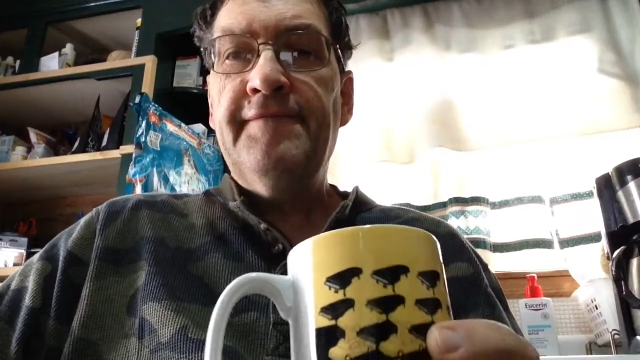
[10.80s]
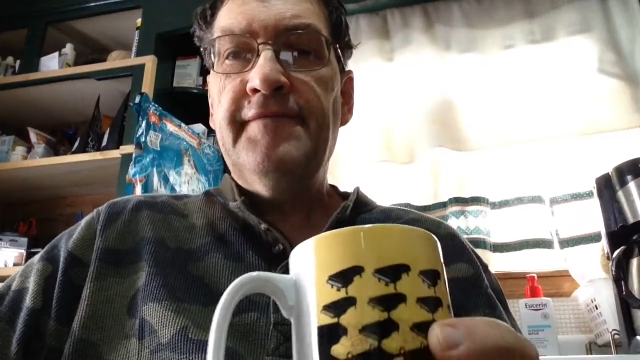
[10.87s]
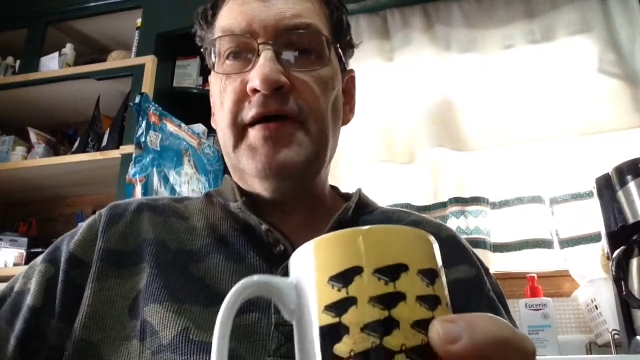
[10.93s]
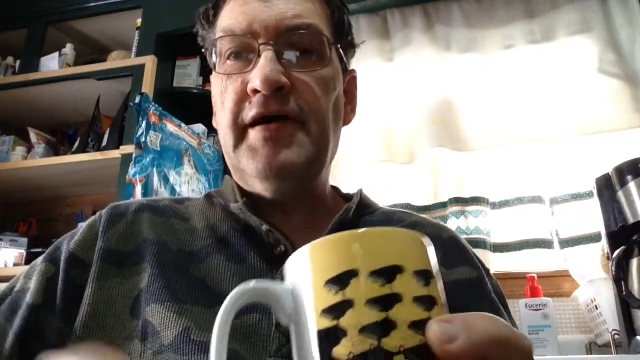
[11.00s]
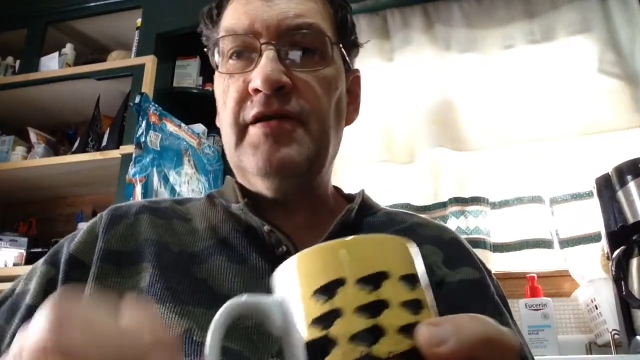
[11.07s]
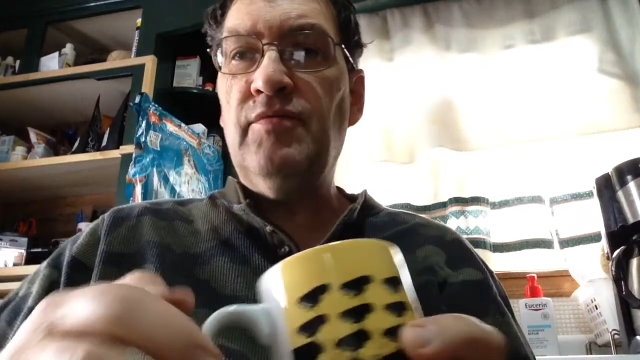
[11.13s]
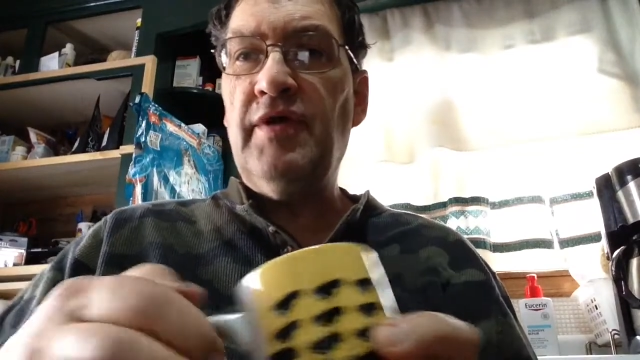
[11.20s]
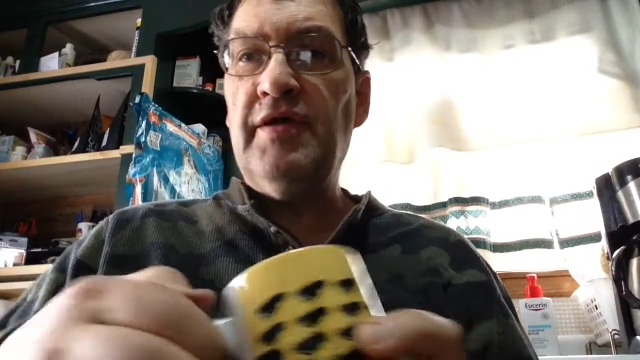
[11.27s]

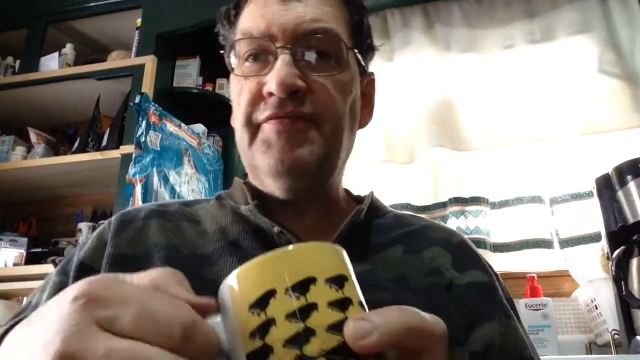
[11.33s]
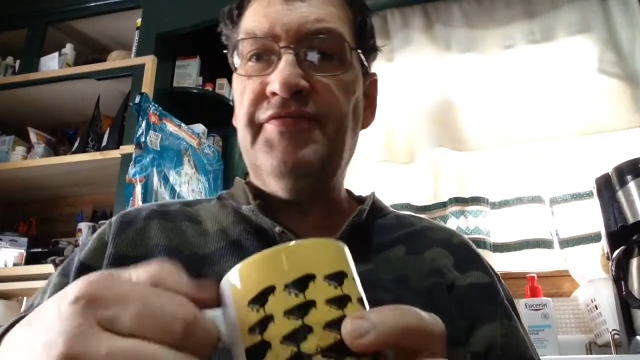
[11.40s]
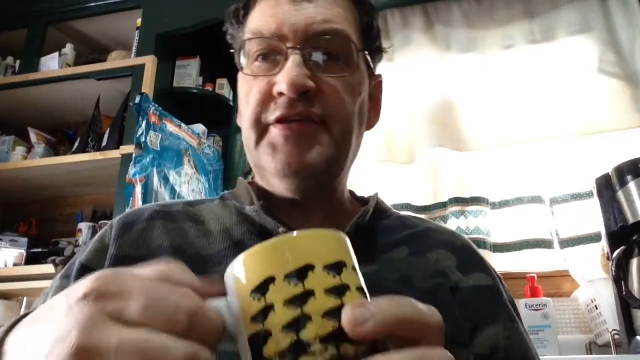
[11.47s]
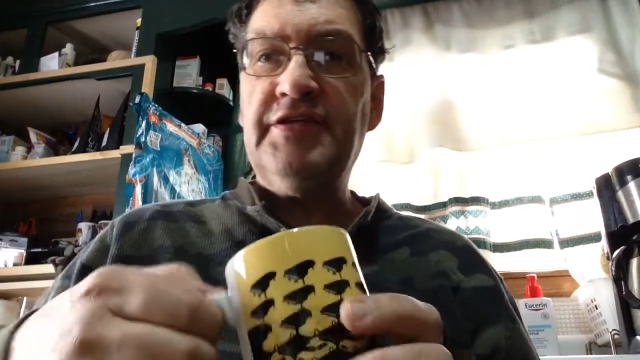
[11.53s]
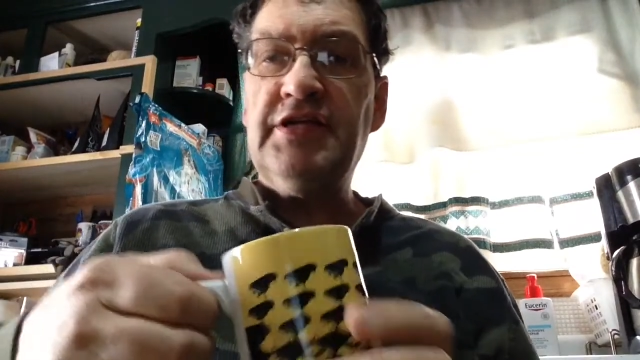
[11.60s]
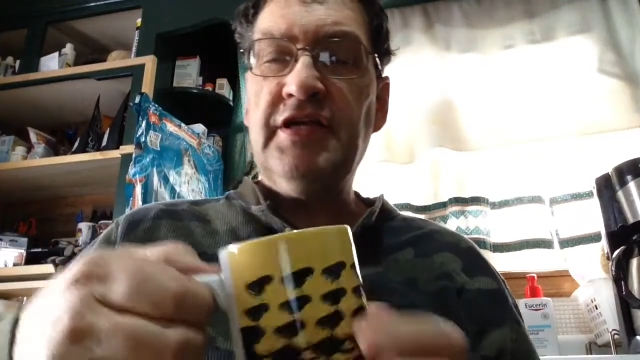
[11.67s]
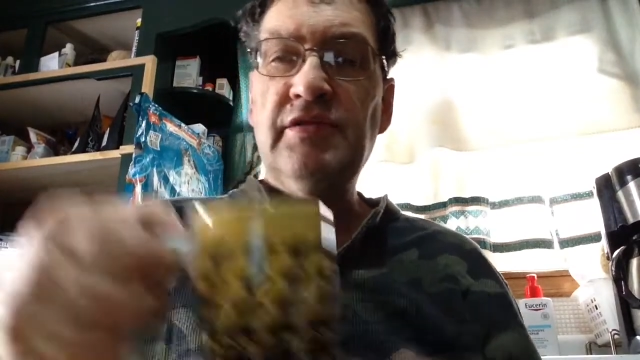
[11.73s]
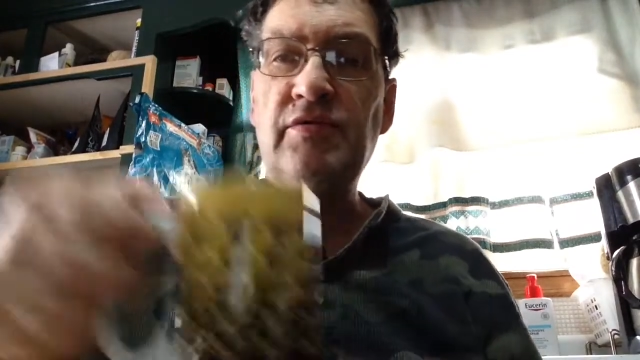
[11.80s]
I don't want
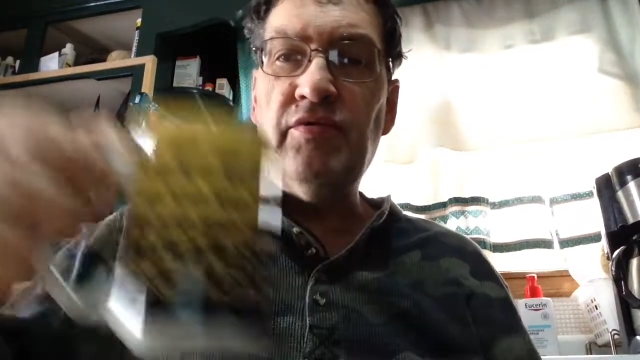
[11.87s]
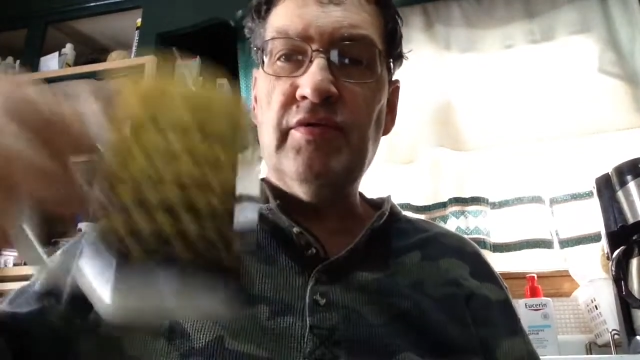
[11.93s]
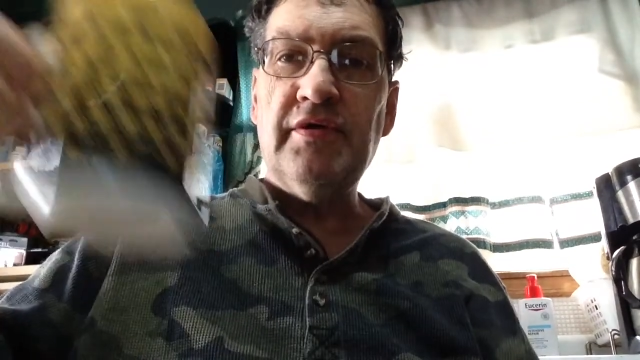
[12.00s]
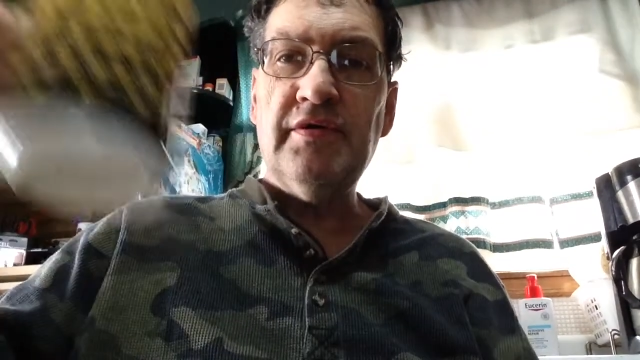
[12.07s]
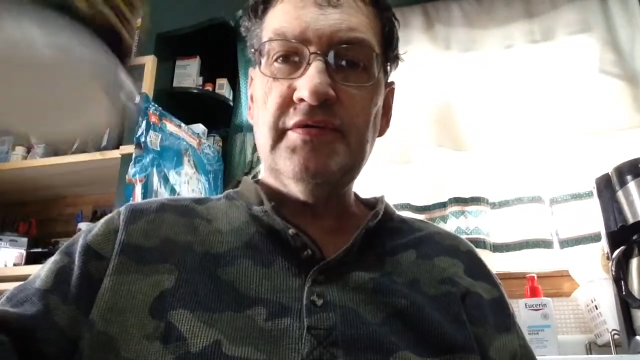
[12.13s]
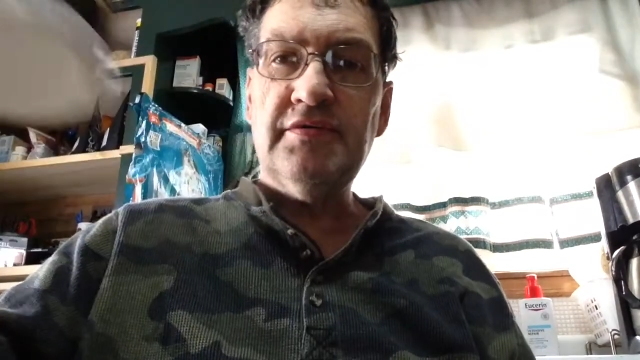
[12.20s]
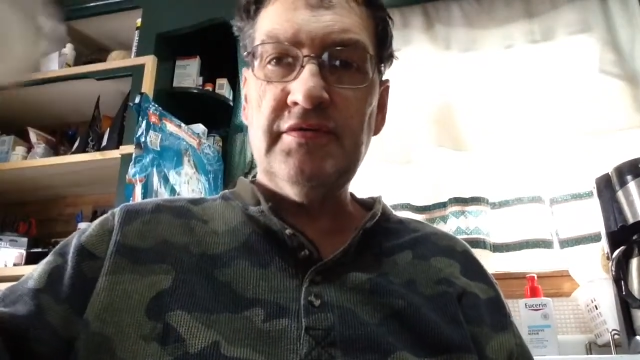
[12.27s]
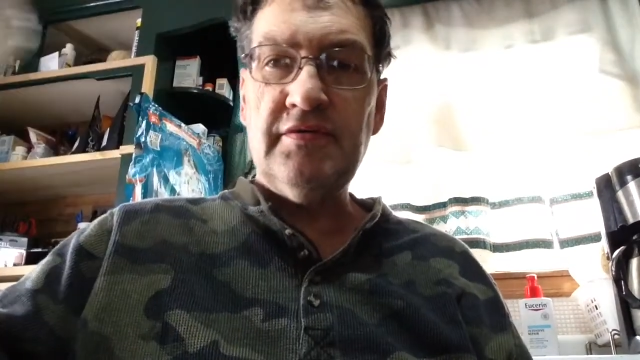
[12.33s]
fishing
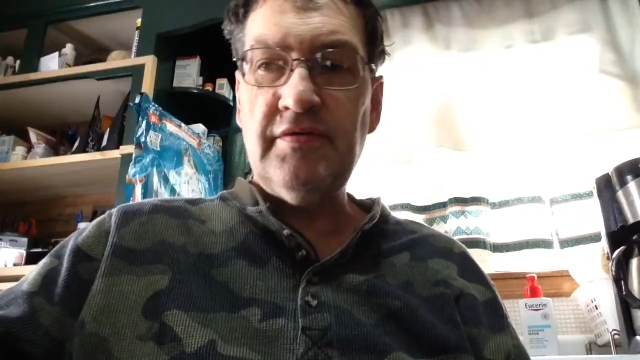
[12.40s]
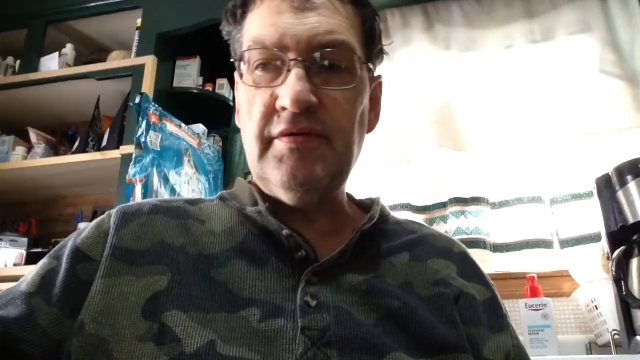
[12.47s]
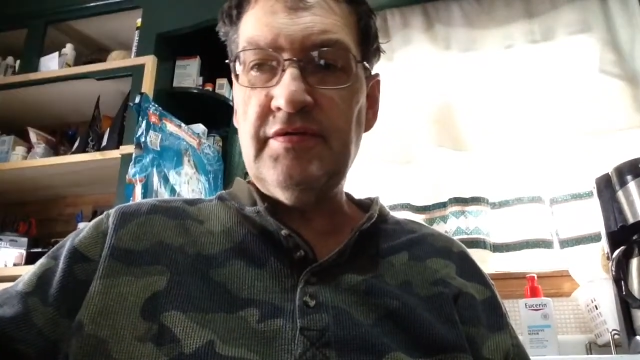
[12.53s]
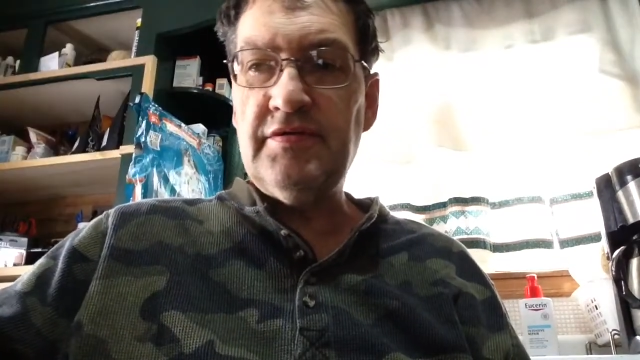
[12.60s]
lures or